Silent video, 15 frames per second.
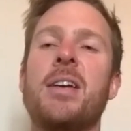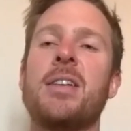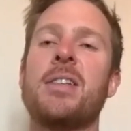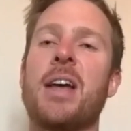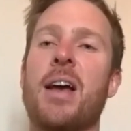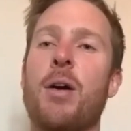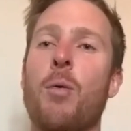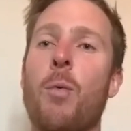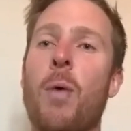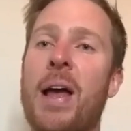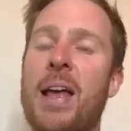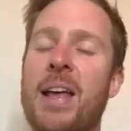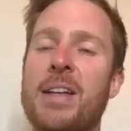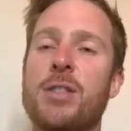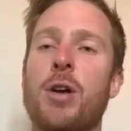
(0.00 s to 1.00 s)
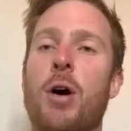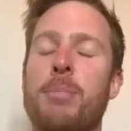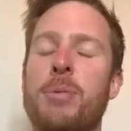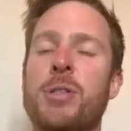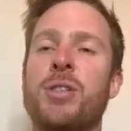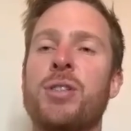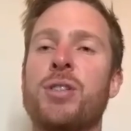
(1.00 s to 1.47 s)
Take away his
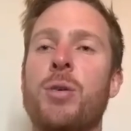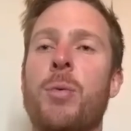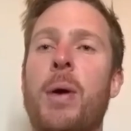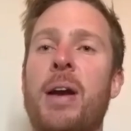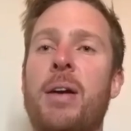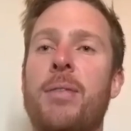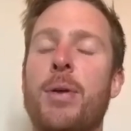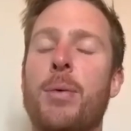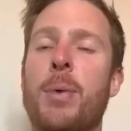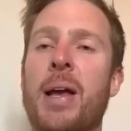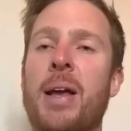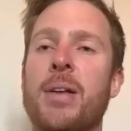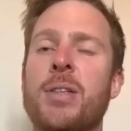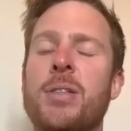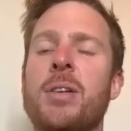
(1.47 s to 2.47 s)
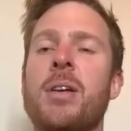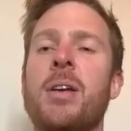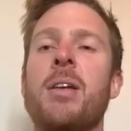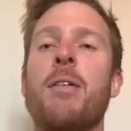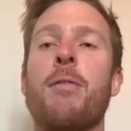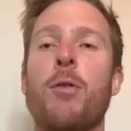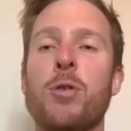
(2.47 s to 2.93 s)
option square of the wicket,
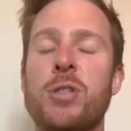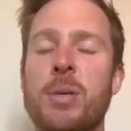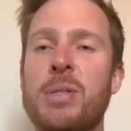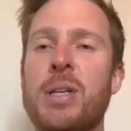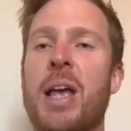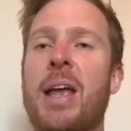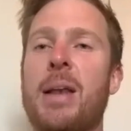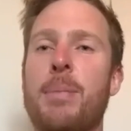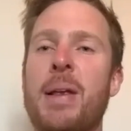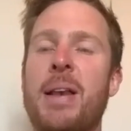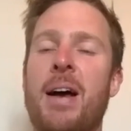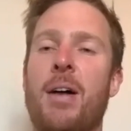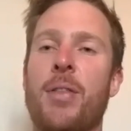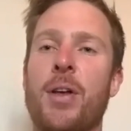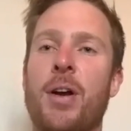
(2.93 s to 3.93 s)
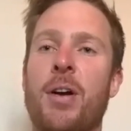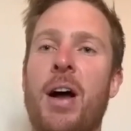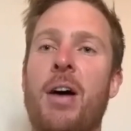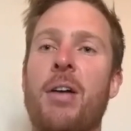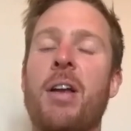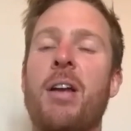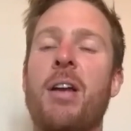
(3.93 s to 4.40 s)
force him to hit me down the
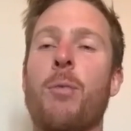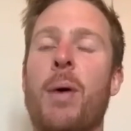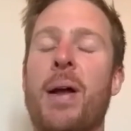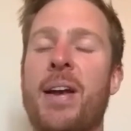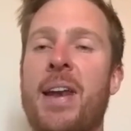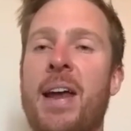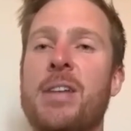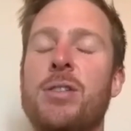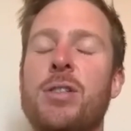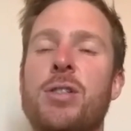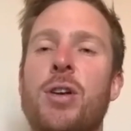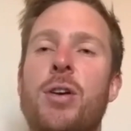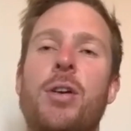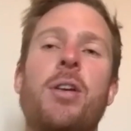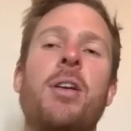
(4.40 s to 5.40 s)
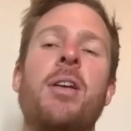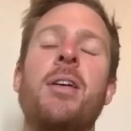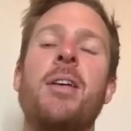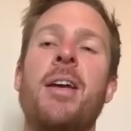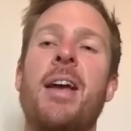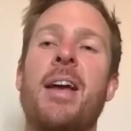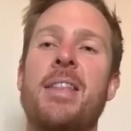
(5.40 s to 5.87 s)
ground. And if one does turn,
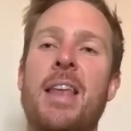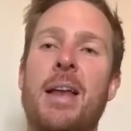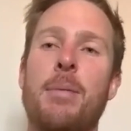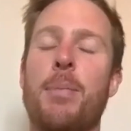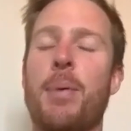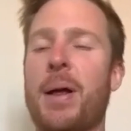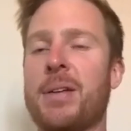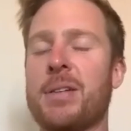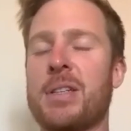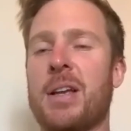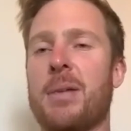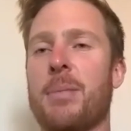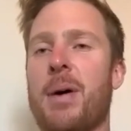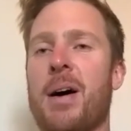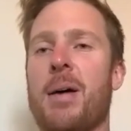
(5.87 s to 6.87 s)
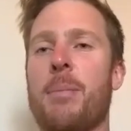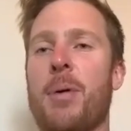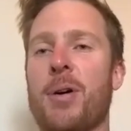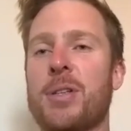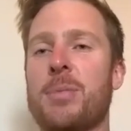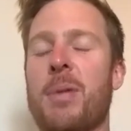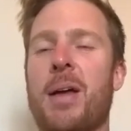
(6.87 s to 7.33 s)
it then brings in my
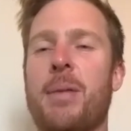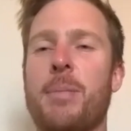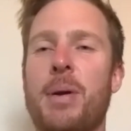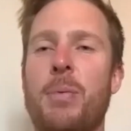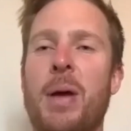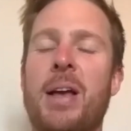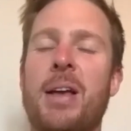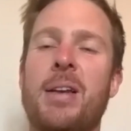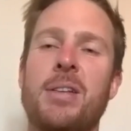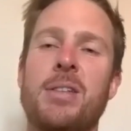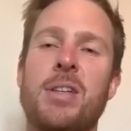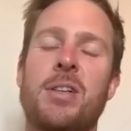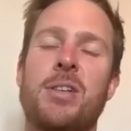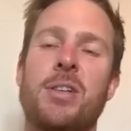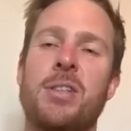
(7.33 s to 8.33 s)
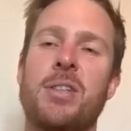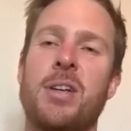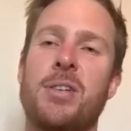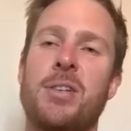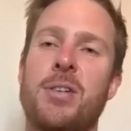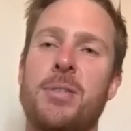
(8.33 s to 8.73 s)
boxman mid-wicket, etc., etc.